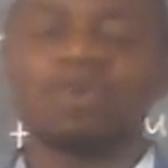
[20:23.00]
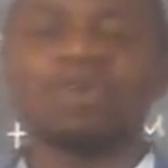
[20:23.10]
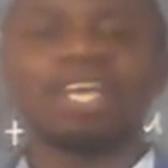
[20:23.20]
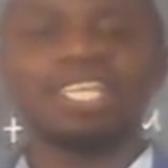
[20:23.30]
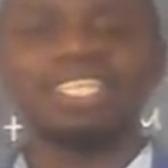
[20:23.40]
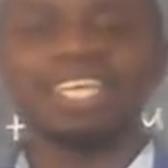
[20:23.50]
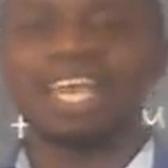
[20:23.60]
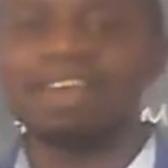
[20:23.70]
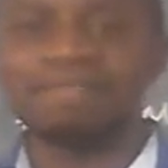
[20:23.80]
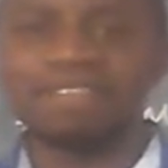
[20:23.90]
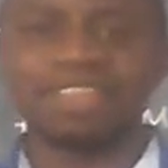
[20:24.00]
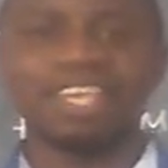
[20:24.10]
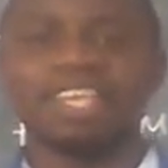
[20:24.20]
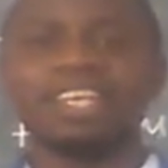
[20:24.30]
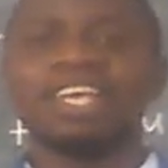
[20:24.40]
or getting
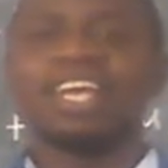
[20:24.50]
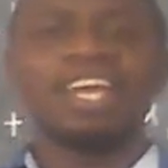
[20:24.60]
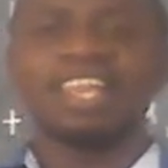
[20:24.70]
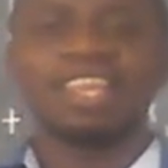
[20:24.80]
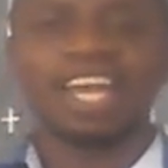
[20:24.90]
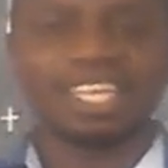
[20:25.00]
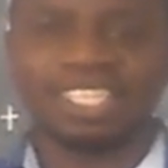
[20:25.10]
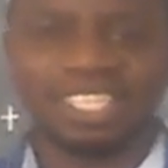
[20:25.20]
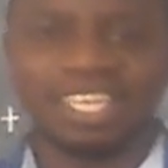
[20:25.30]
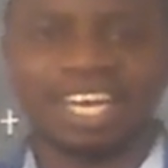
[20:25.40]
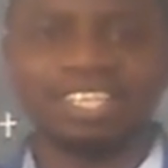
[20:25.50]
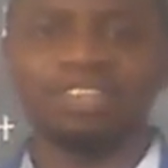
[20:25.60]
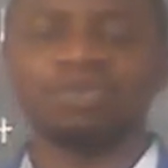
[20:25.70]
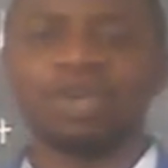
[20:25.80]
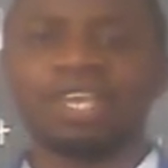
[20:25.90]
everything. That
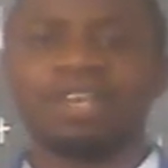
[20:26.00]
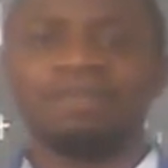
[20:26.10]
doesn't work.